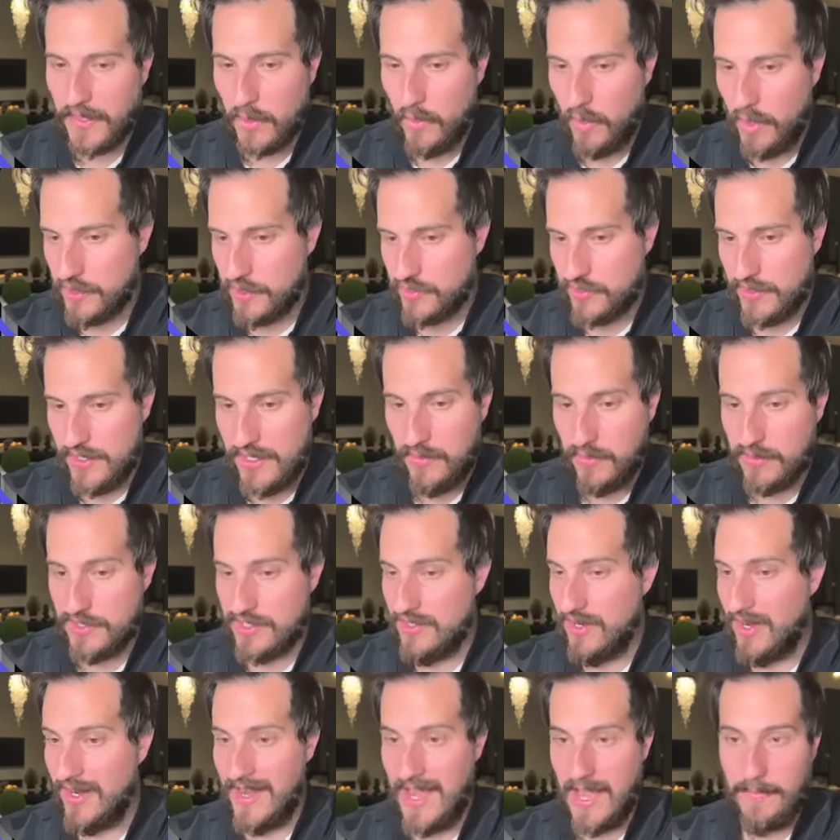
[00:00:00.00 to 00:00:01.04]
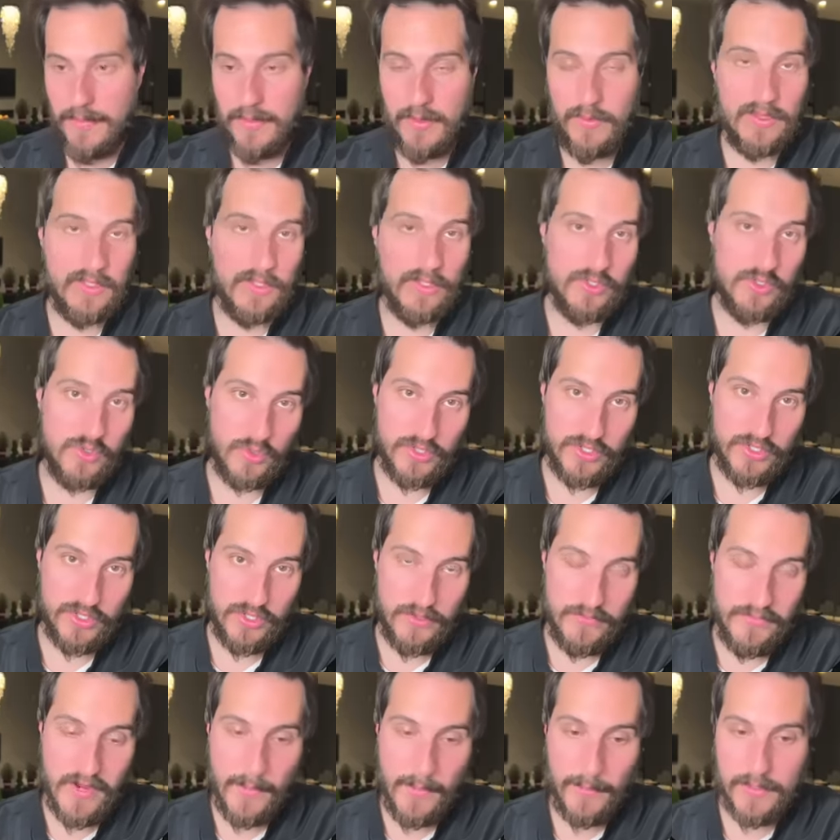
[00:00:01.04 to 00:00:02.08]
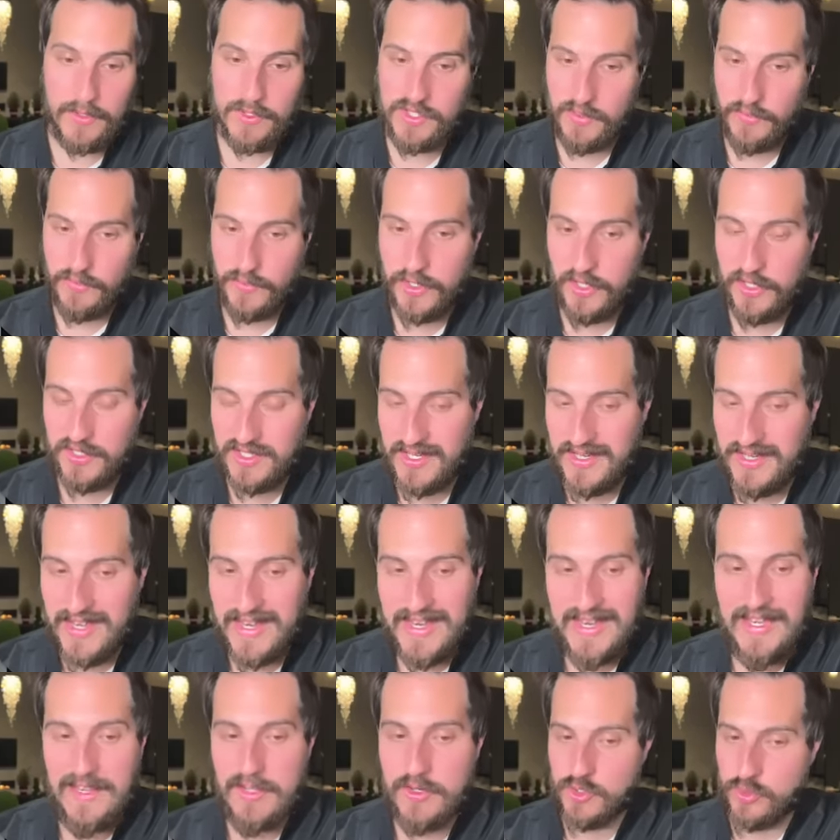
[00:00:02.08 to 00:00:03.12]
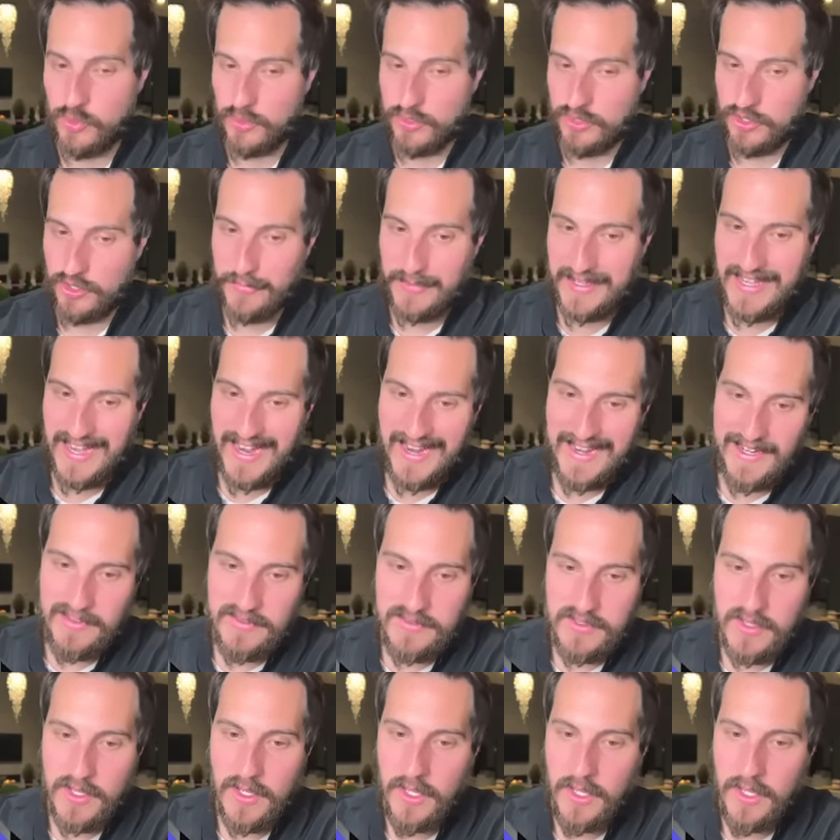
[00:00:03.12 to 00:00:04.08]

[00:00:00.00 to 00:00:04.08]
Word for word: Wall Street was not happy with the short-term numbers in regards to Nike, their short-term guidance.